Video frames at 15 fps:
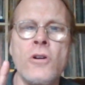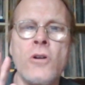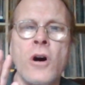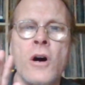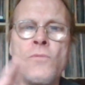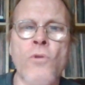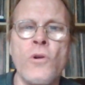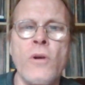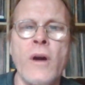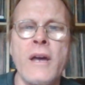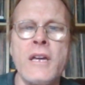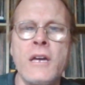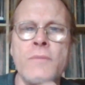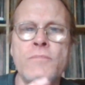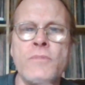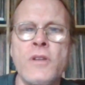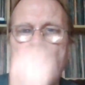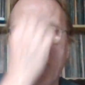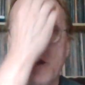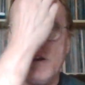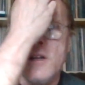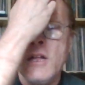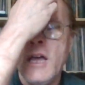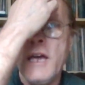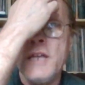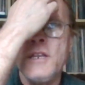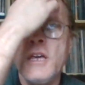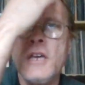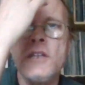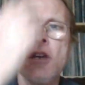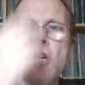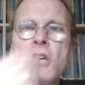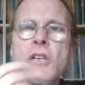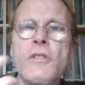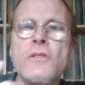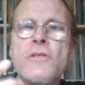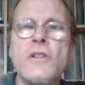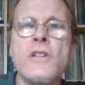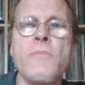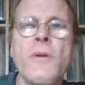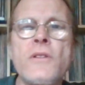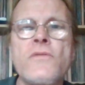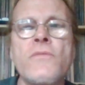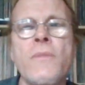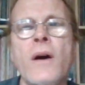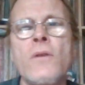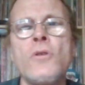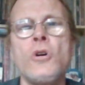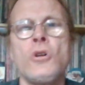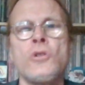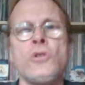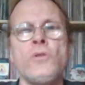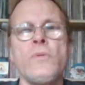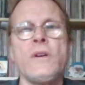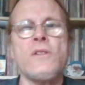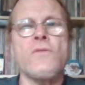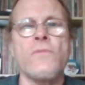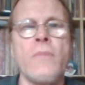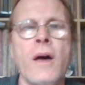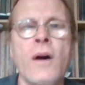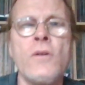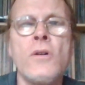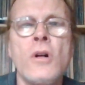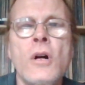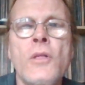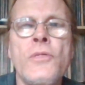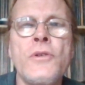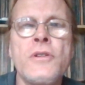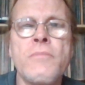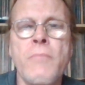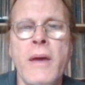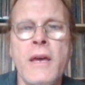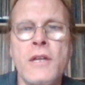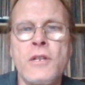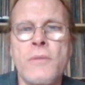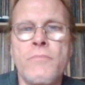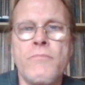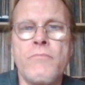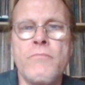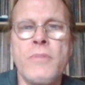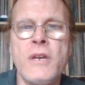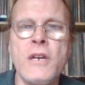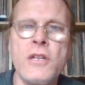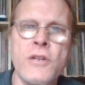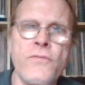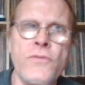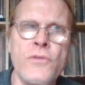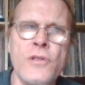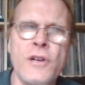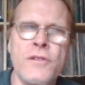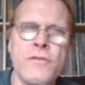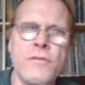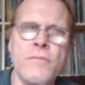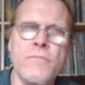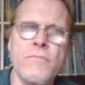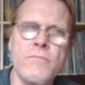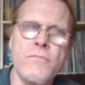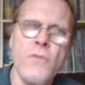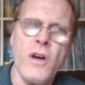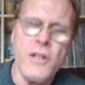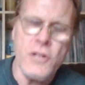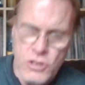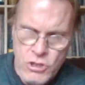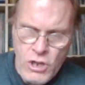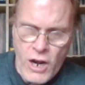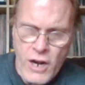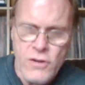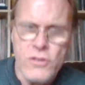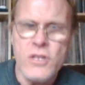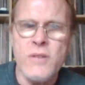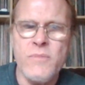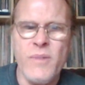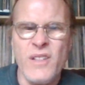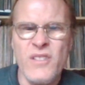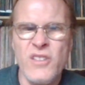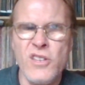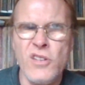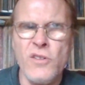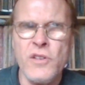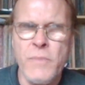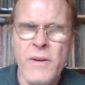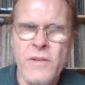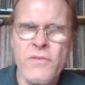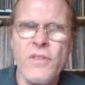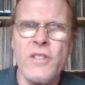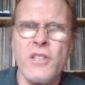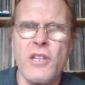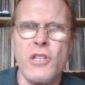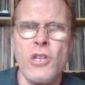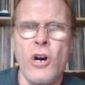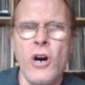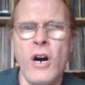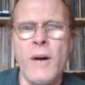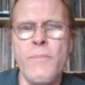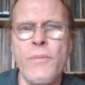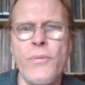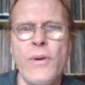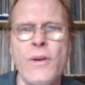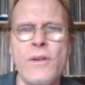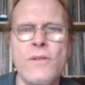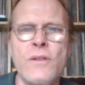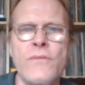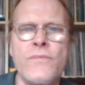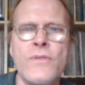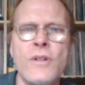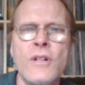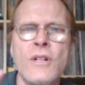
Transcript: on where I am today. And 6 months from now, 2 weeks from now, this may end up being a different list. Not entirely, but especially at the top, things are